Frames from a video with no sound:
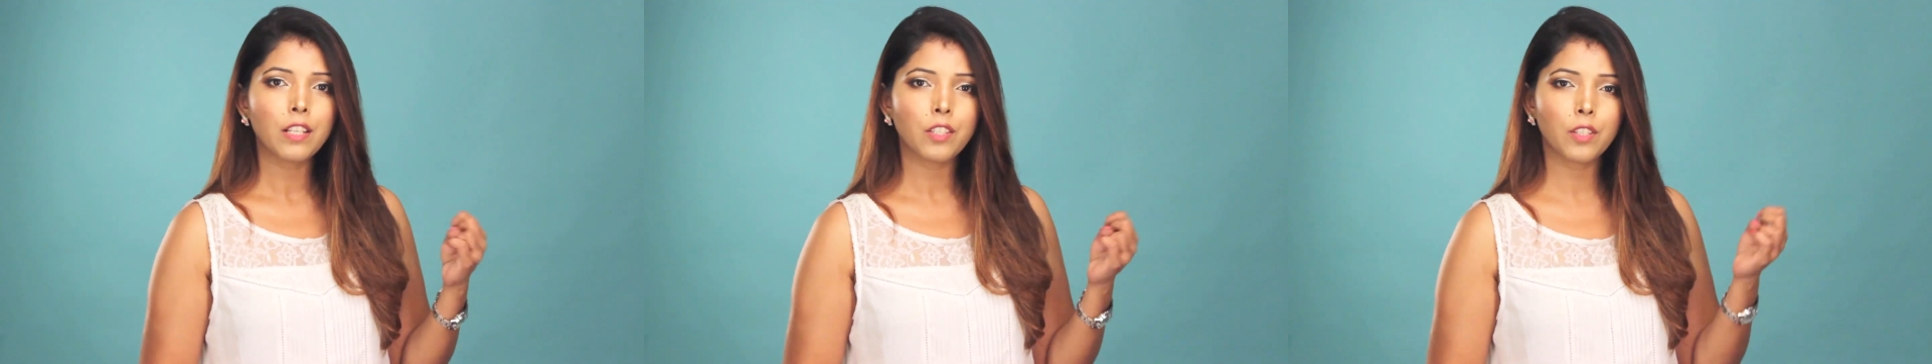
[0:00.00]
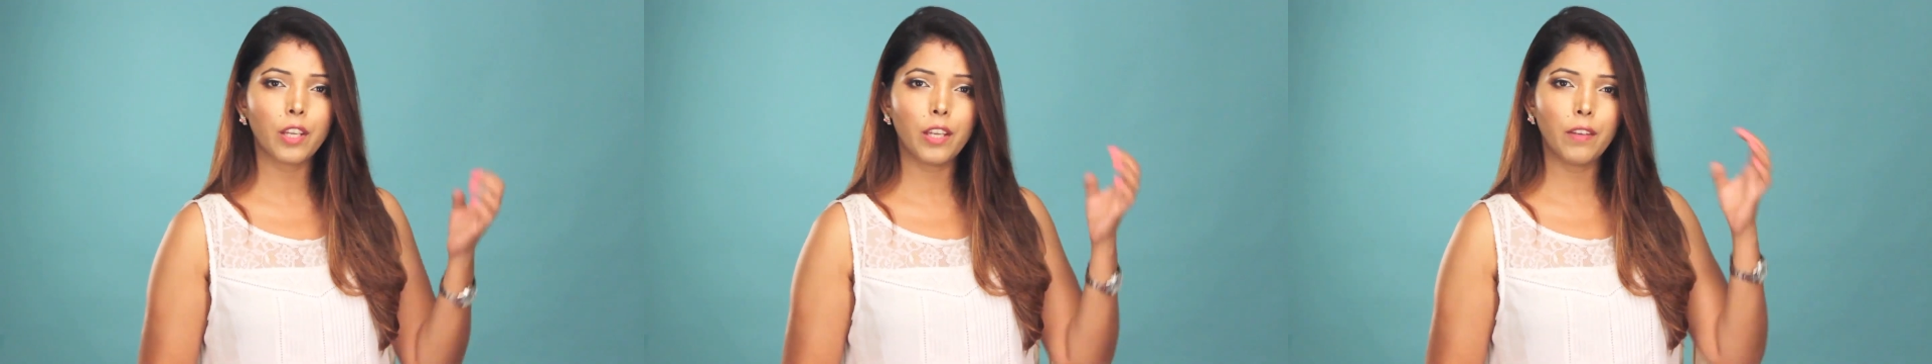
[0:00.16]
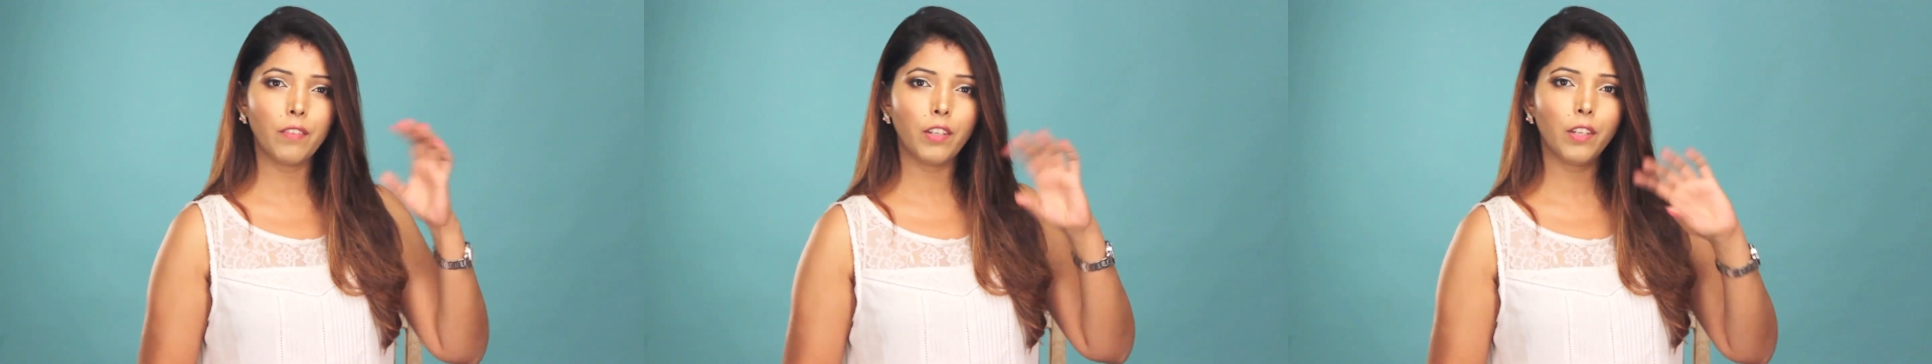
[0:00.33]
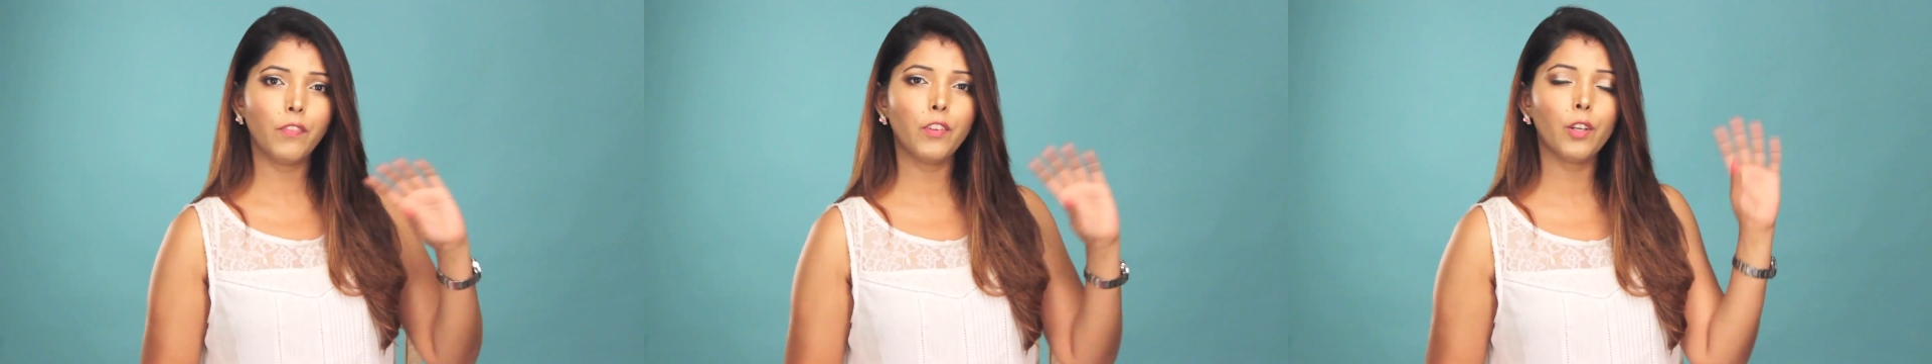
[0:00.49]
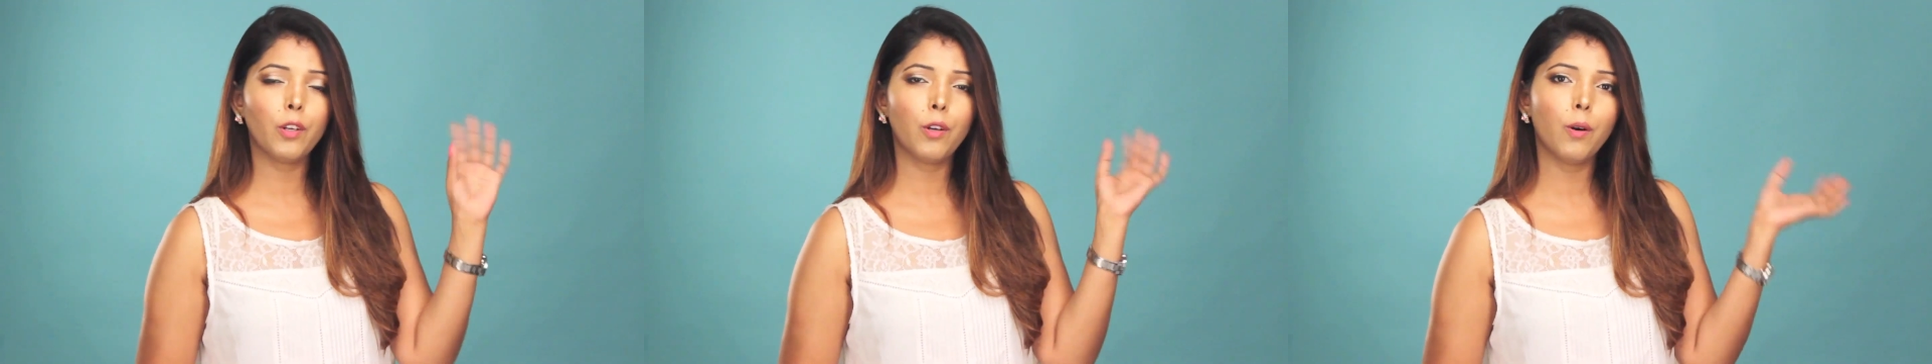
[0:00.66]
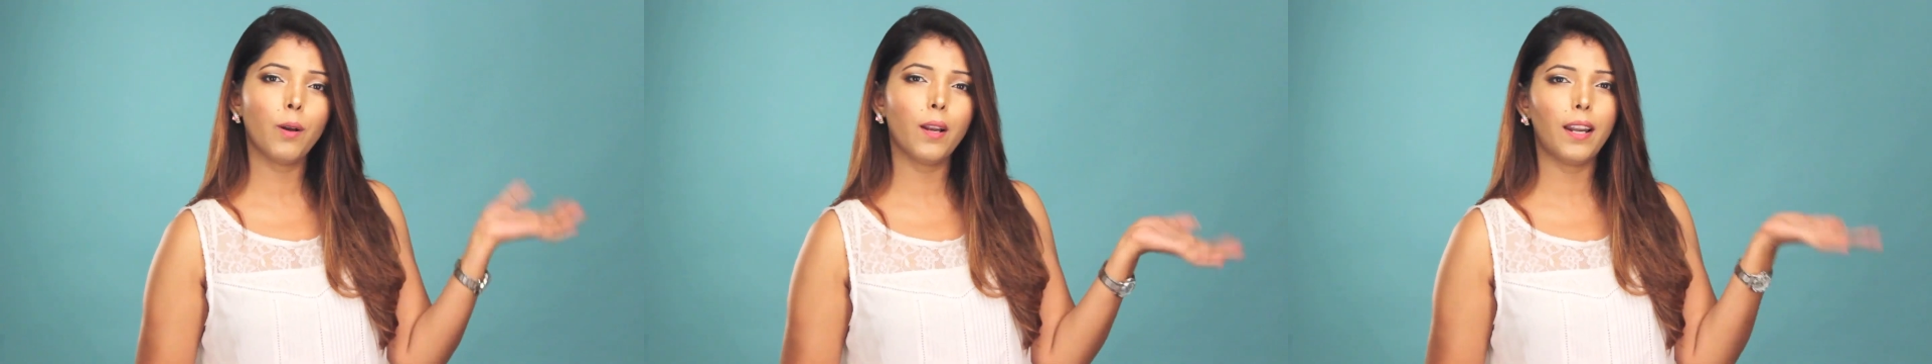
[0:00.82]
So even if
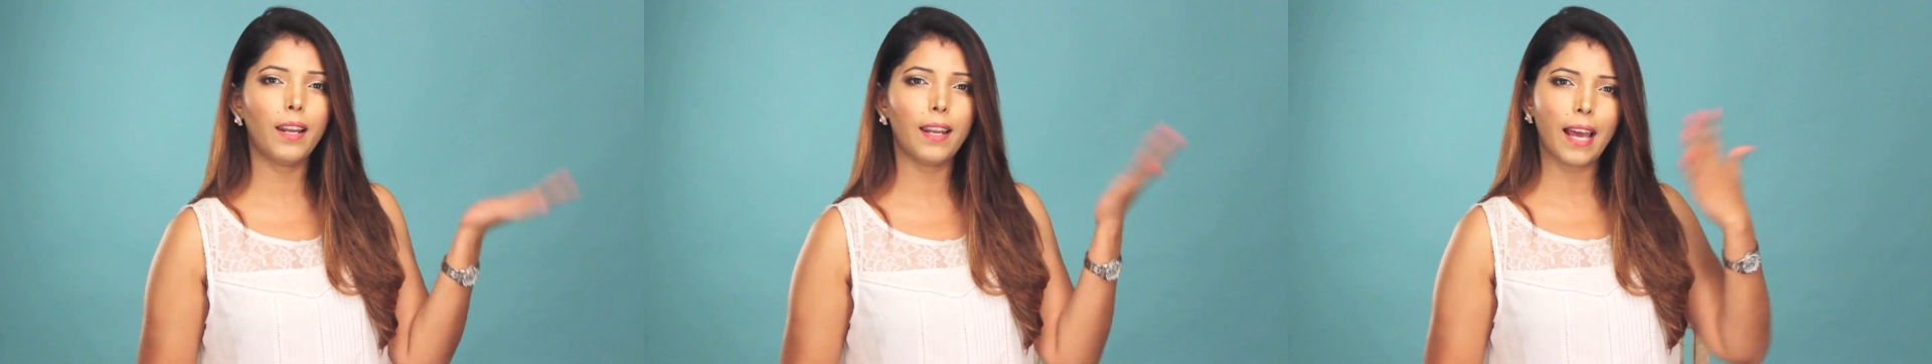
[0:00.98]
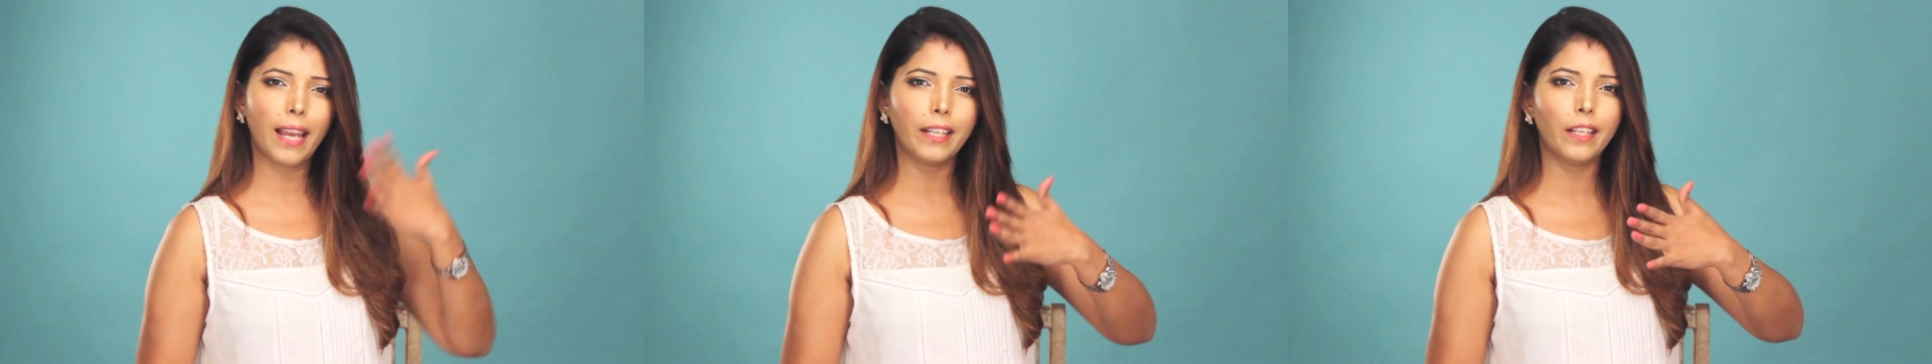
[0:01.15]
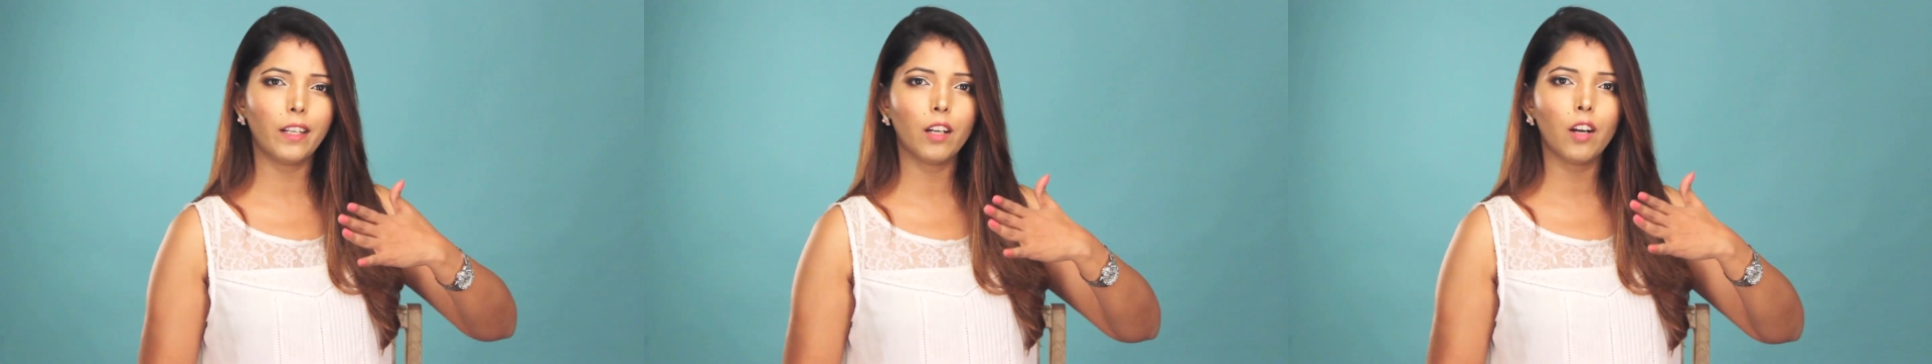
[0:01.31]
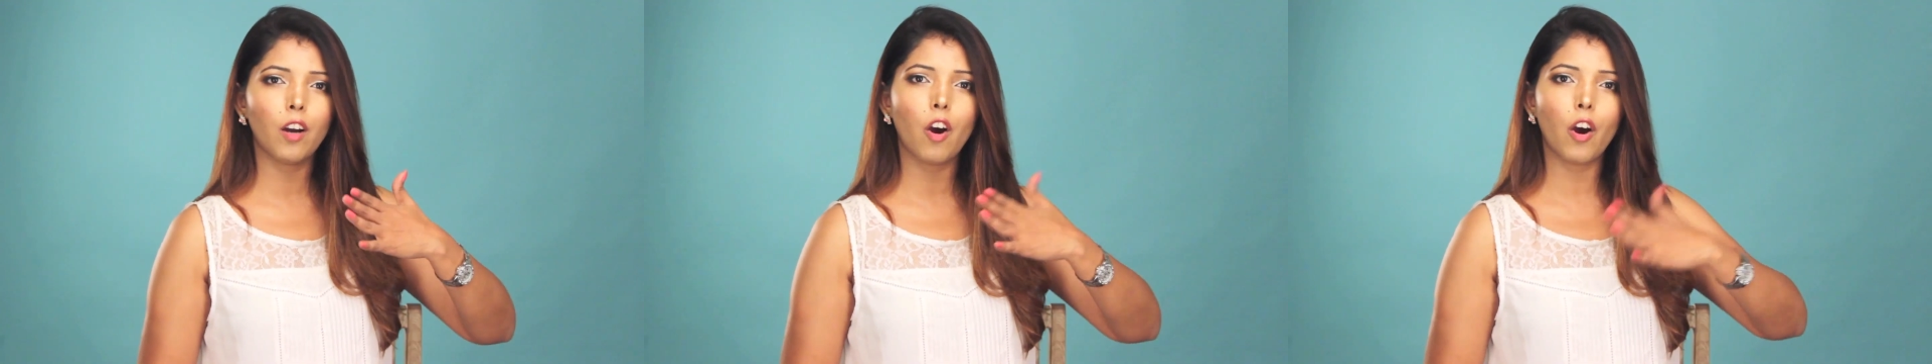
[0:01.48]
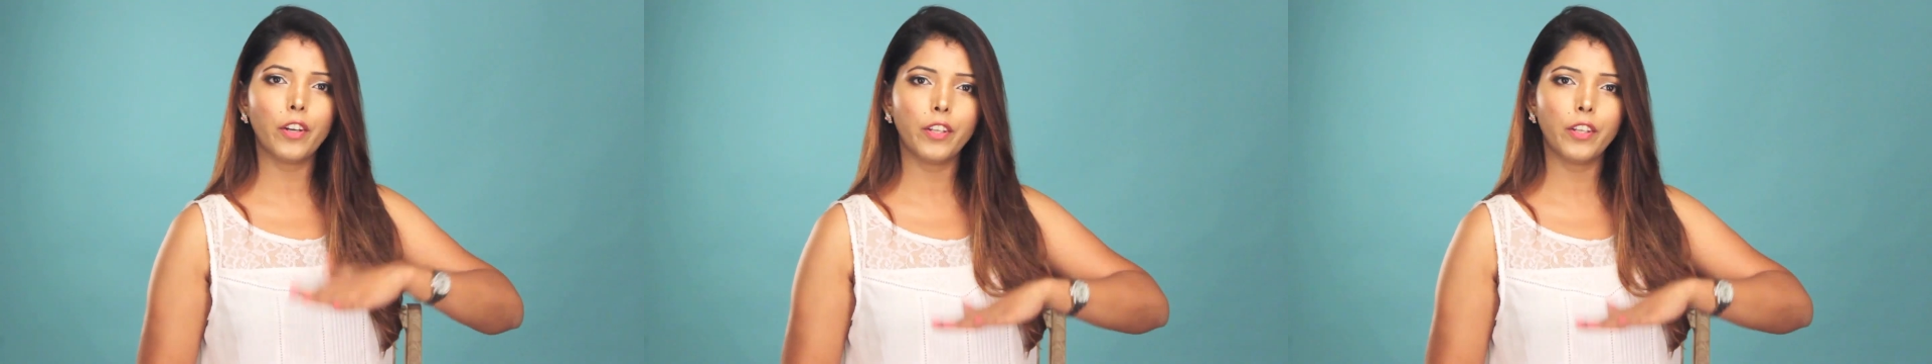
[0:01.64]
you go lighter